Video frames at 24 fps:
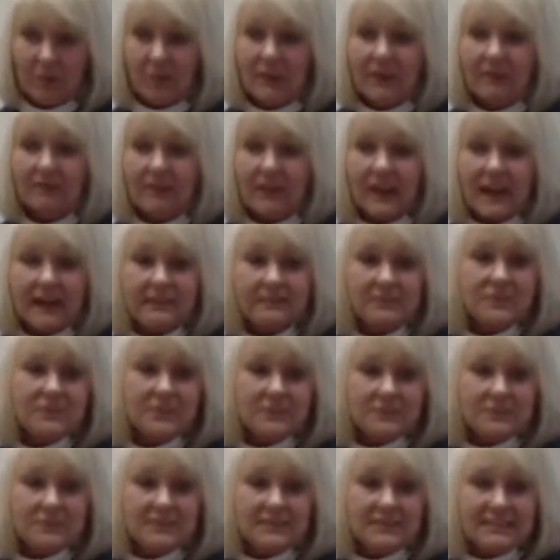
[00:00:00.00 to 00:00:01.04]
We have a lot of
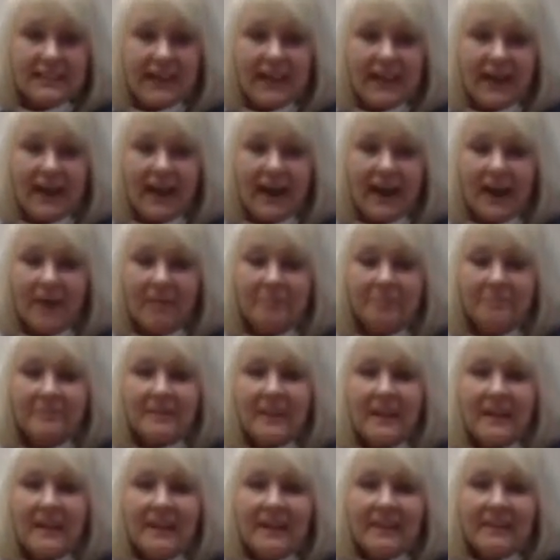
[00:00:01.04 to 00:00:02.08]
students that
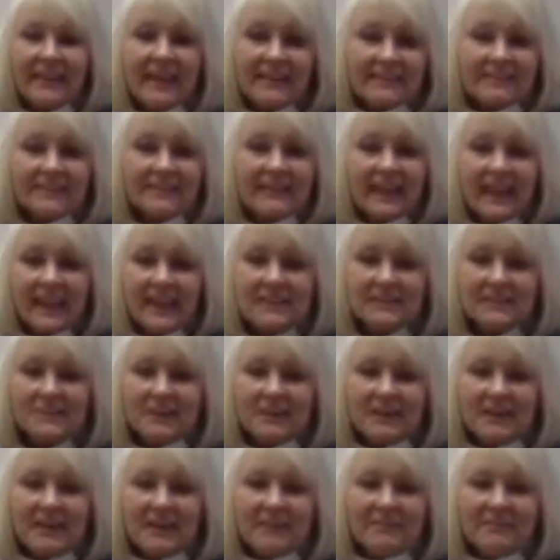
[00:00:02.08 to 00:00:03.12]
that's the case
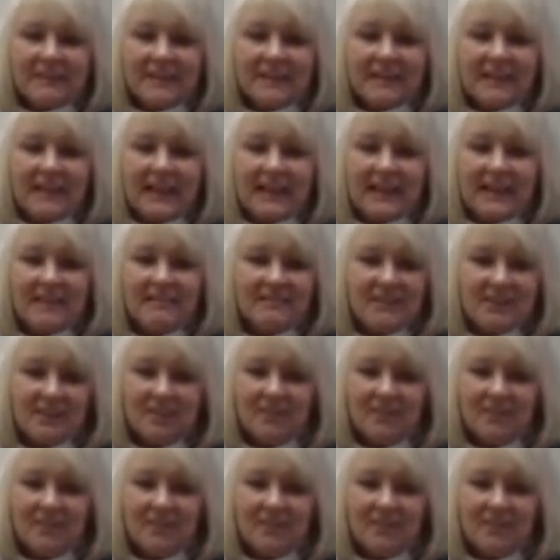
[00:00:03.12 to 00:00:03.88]
for them, that they